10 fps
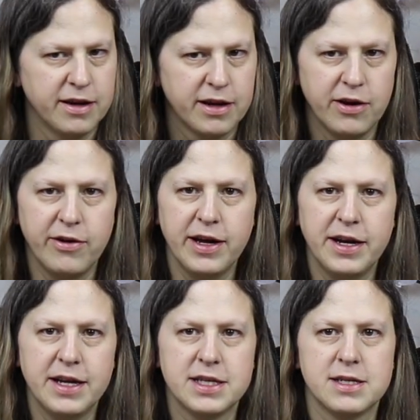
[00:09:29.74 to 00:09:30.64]
Go ahead
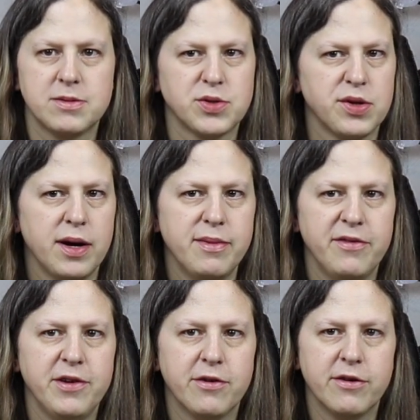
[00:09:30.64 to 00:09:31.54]
and hit subscribe
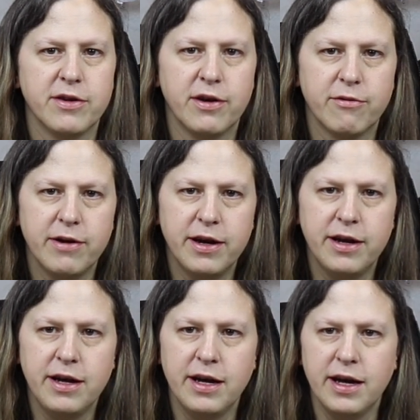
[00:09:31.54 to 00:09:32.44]
if you aren't
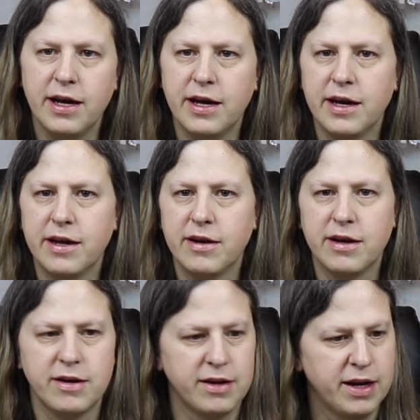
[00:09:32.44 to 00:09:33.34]
already,
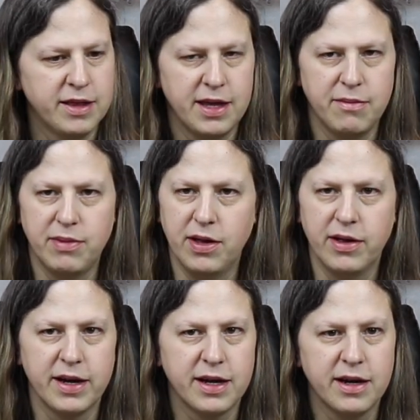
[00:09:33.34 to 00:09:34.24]
and hit that bell
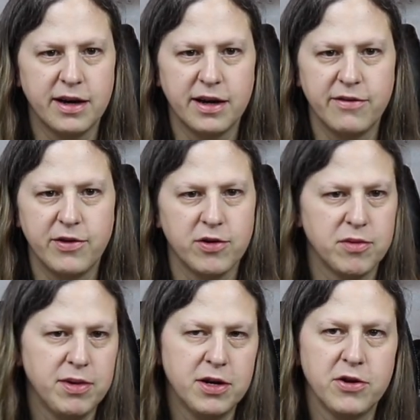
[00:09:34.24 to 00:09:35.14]
icon if you want
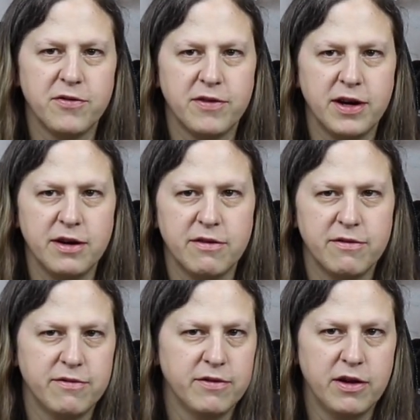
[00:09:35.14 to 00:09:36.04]
to be notified
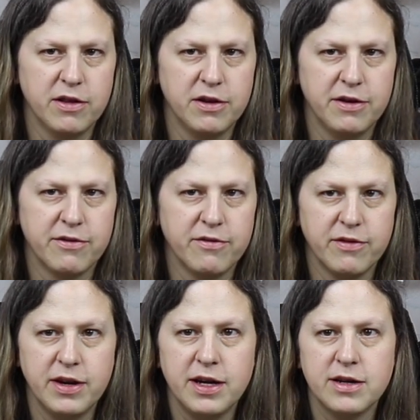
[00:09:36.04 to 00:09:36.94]
of all the different
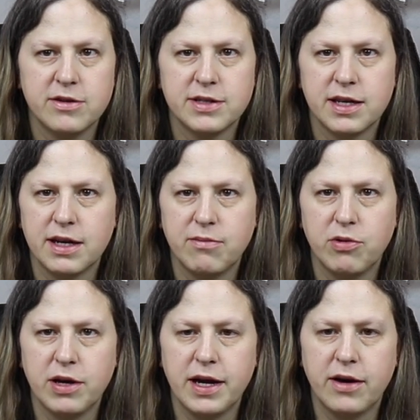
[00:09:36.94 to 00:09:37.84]
videos that I
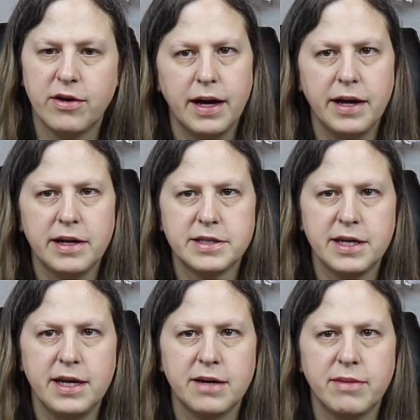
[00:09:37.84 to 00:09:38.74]
put out. And I'll
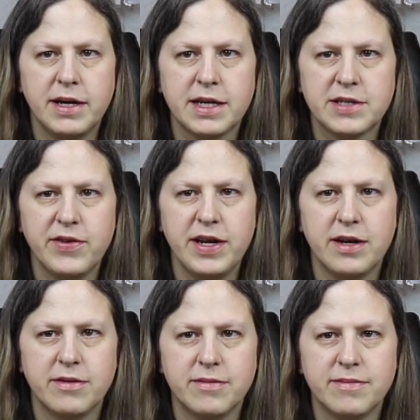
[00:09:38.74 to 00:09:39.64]
see you in my next video.